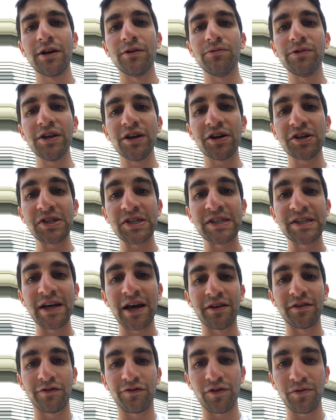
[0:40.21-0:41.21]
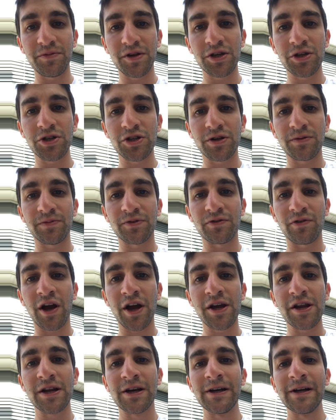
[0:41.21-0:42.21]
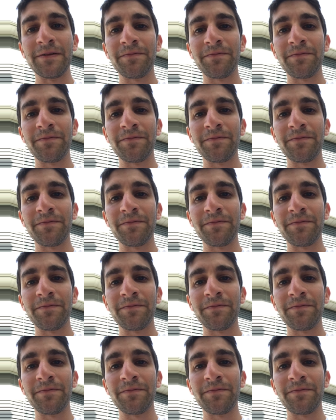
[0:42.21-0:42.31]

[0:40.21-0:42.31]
We ascend from Egypt, right?